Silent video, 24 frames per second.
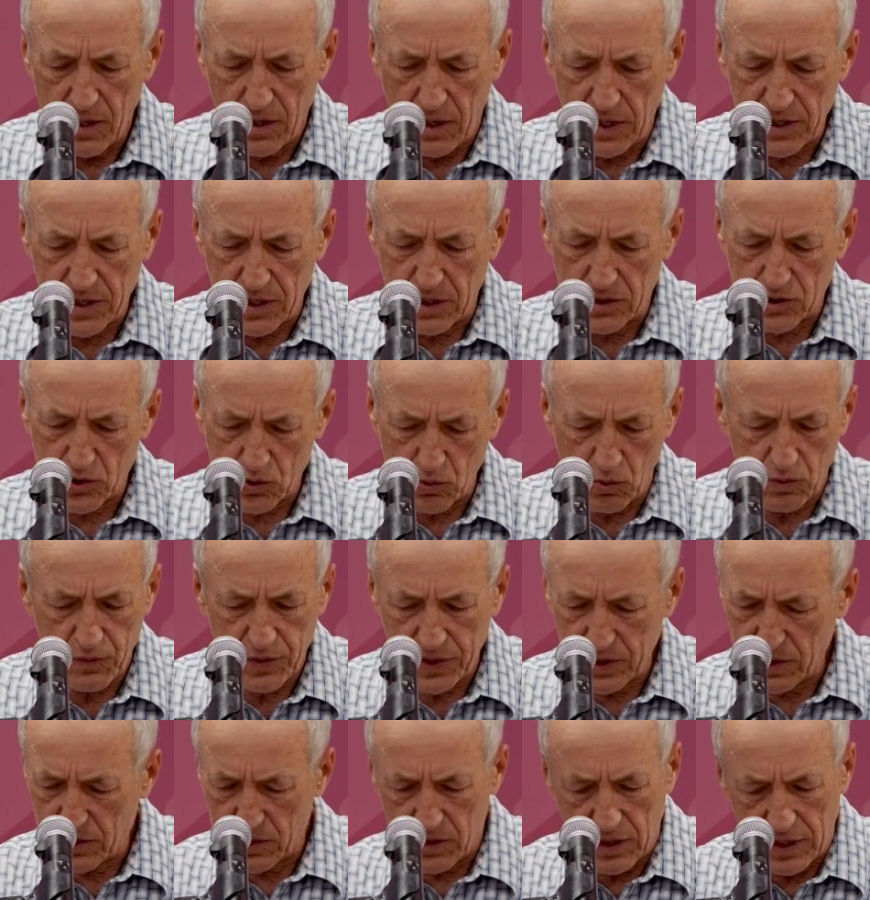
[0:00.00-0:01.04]
Okay, so
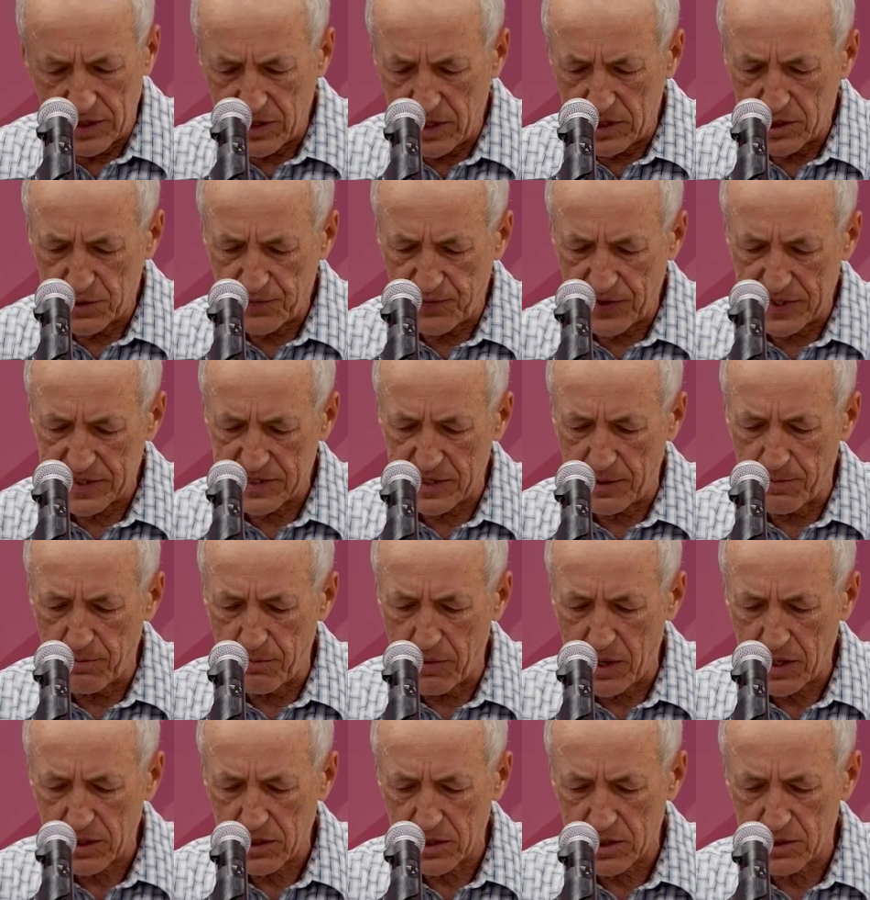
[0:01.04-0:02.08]
we identify some
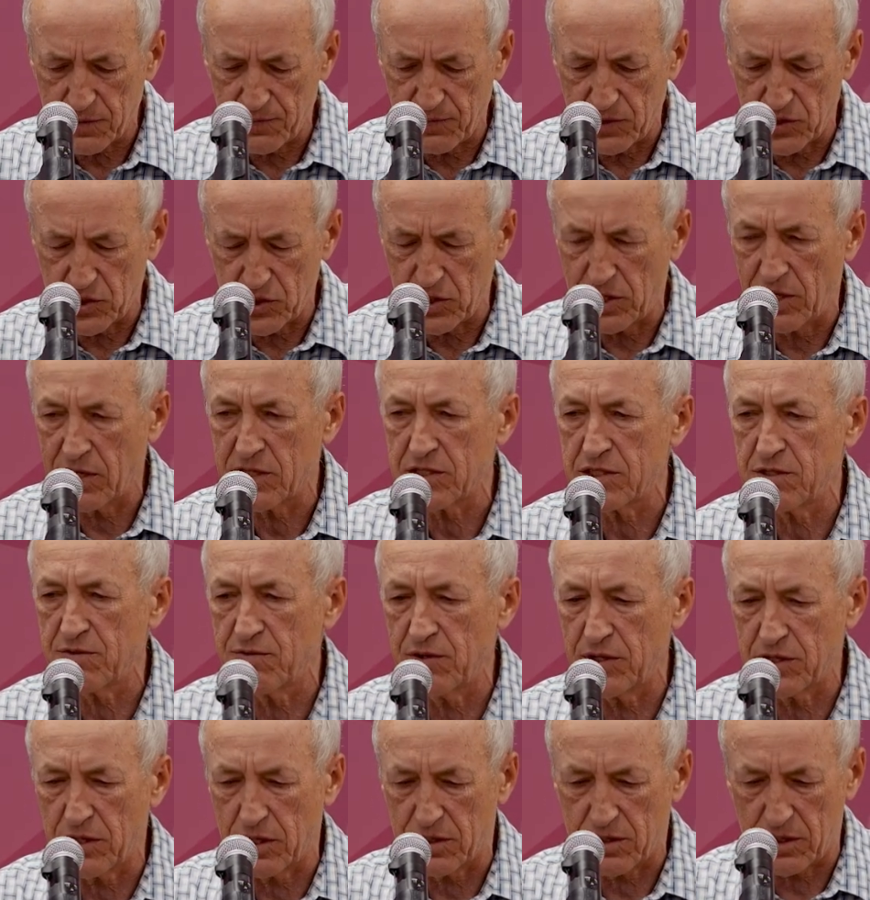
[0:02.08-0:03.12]
markers which are
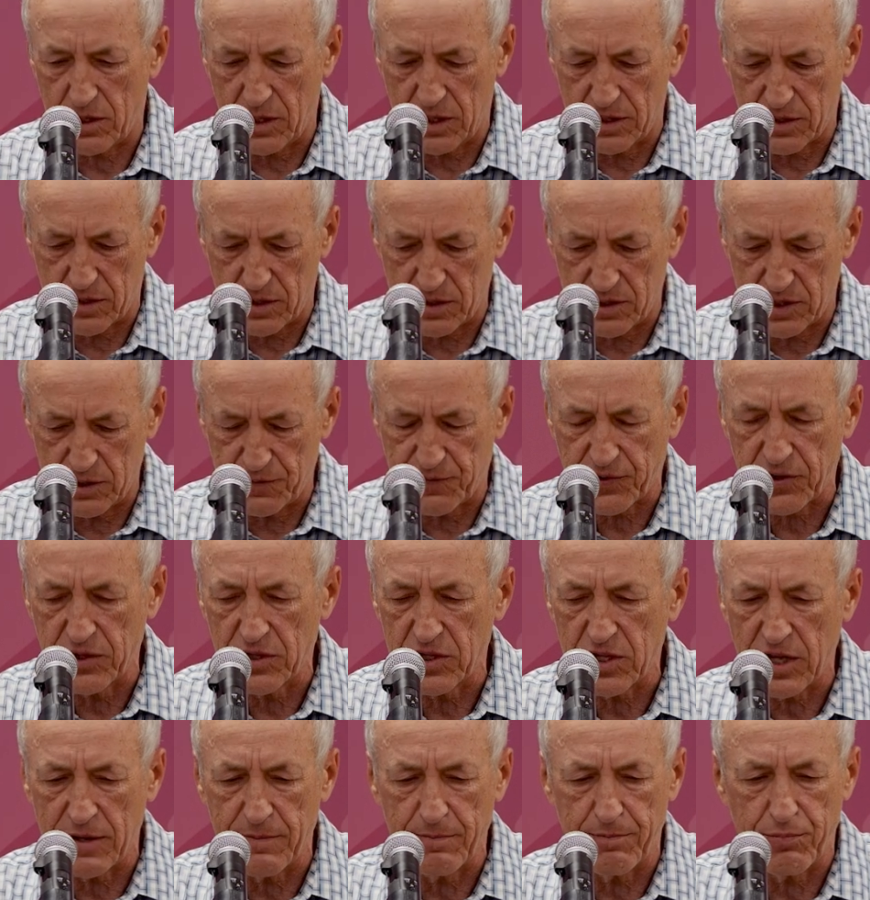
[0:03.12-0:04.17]
activated at different
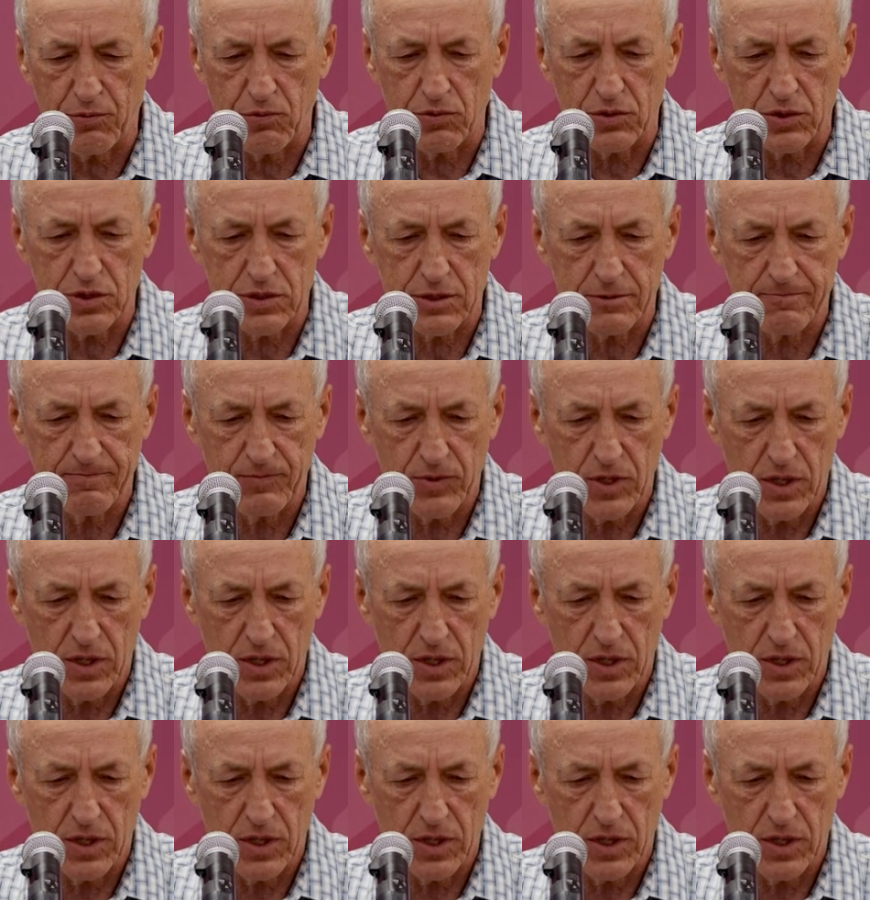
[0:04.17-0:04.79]
time points.